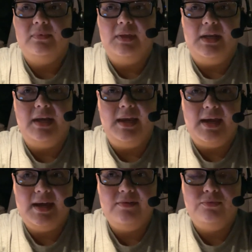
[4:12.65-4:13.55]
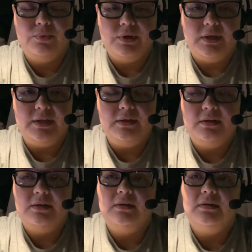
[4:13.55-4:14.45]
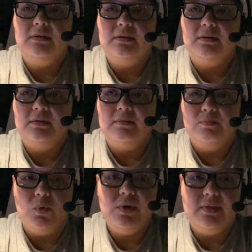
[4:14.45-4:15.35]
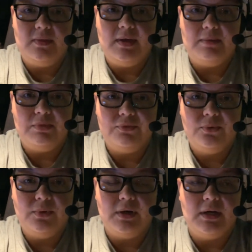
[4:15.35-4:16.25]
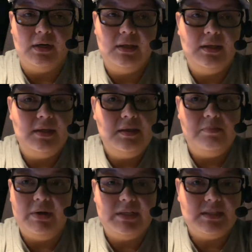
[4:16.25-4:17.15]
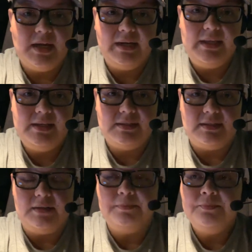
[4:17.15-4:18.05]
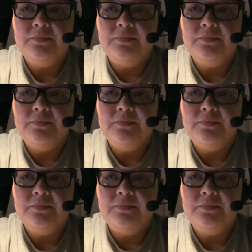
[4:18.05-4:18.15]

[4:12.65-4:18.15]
and I have run more than that before, but it's not easy.